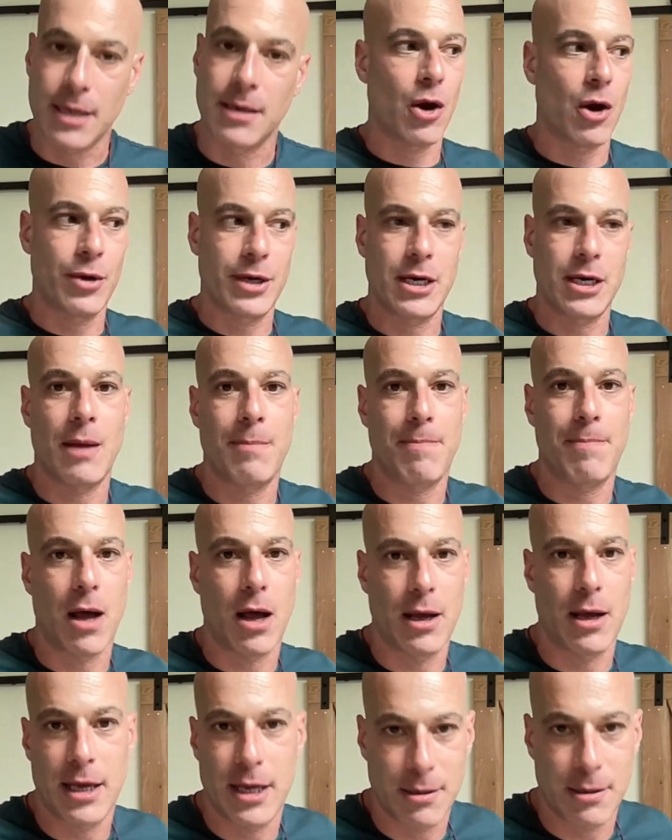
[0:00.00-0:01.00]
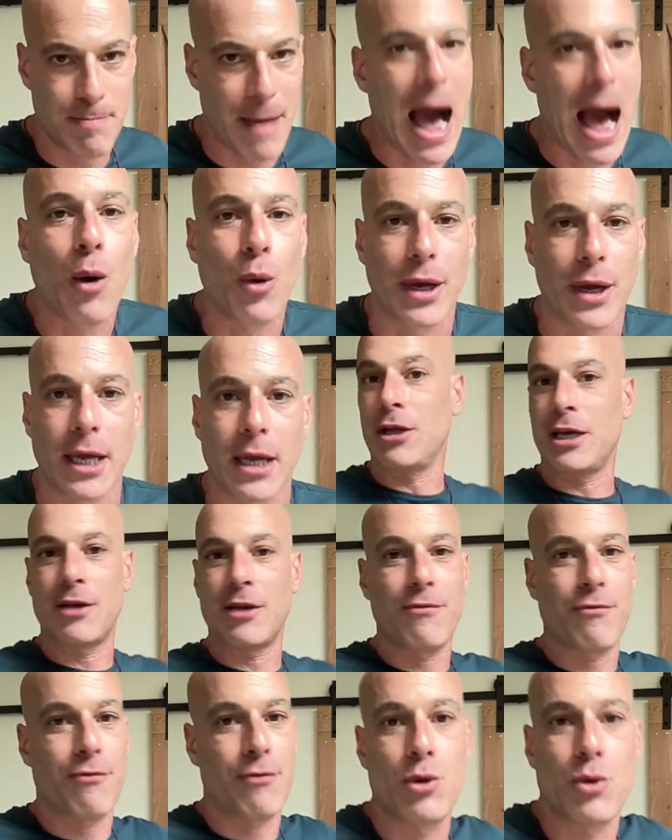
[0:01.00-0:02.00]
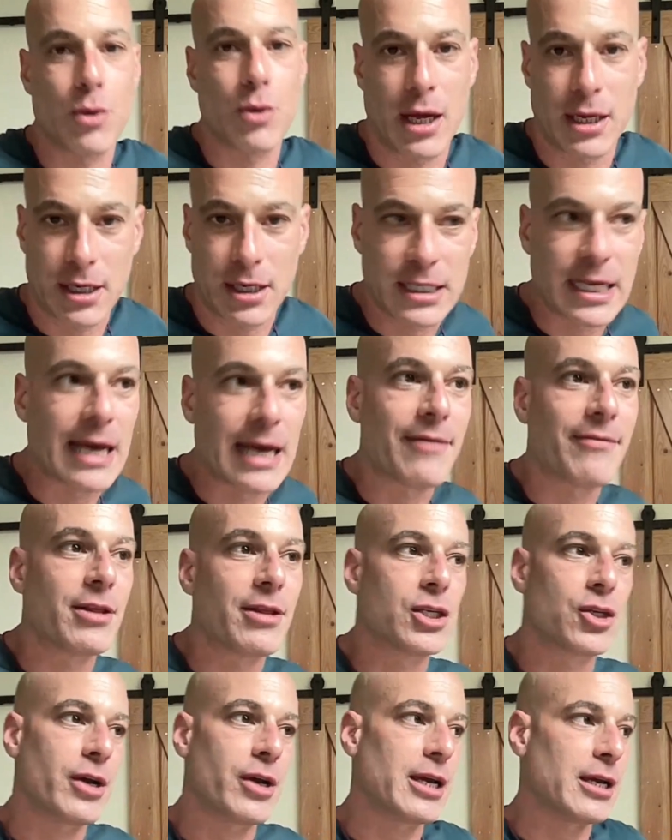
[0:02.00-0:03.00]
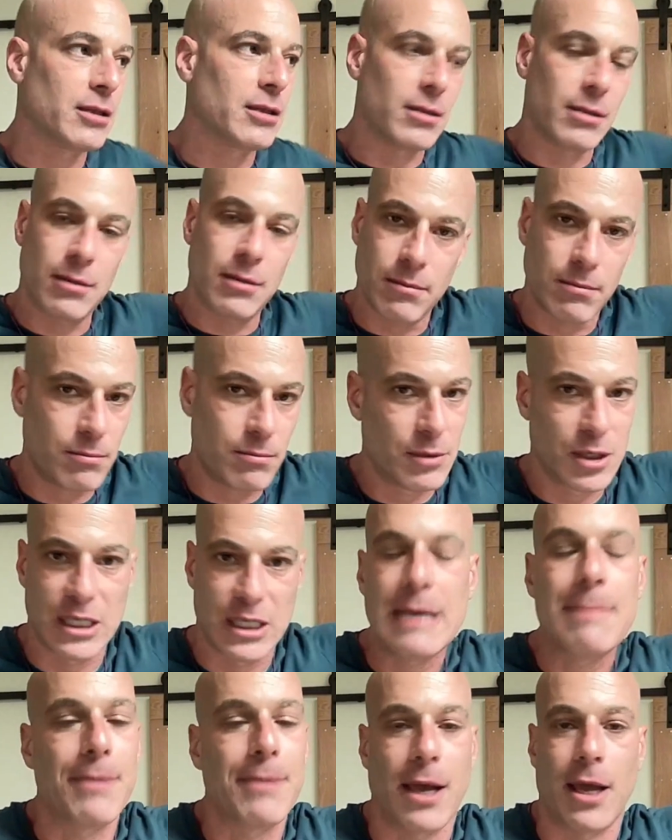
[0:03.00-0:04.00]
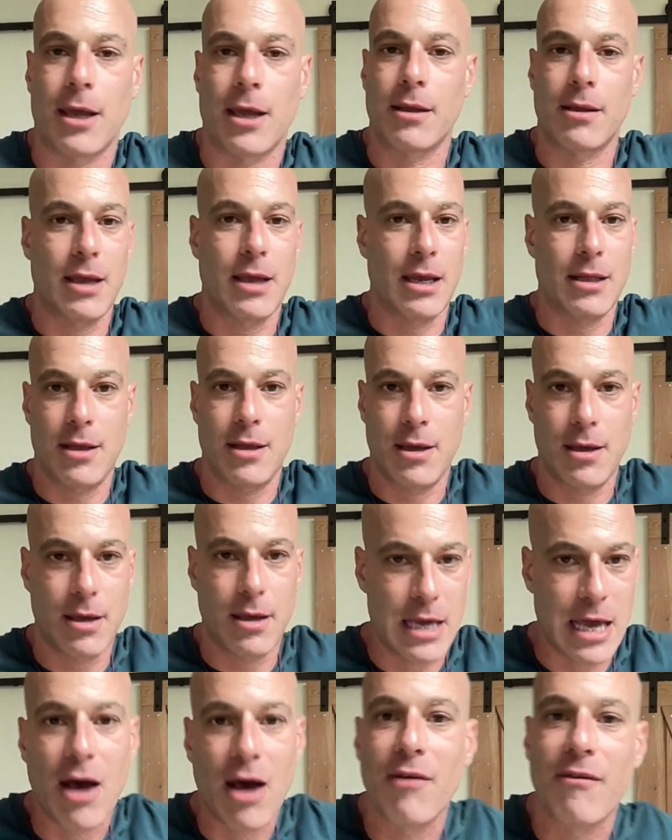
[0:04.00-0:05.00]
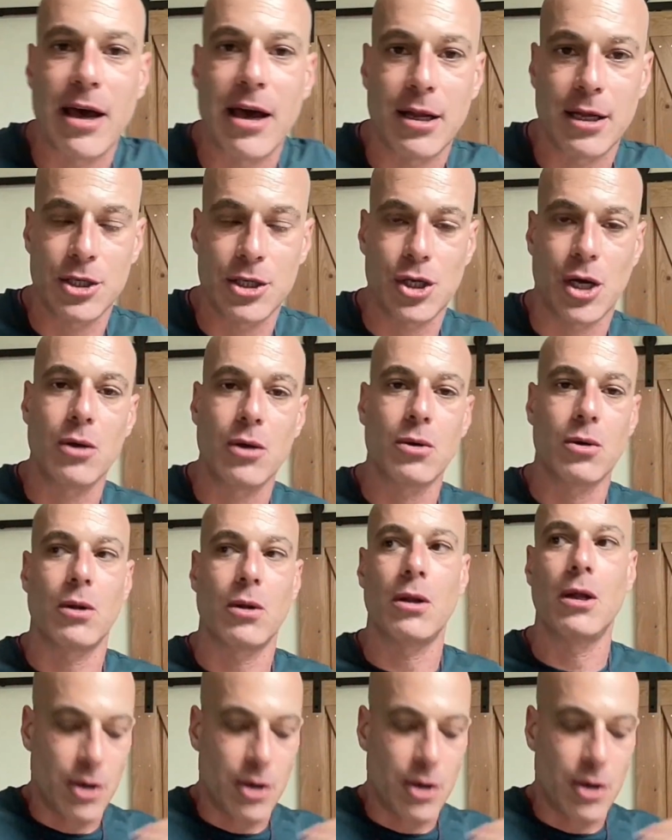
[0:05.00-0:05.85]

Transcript: growing up in Maui, selling fruit on the side of the street and sleeping in the Iao Valley jungle.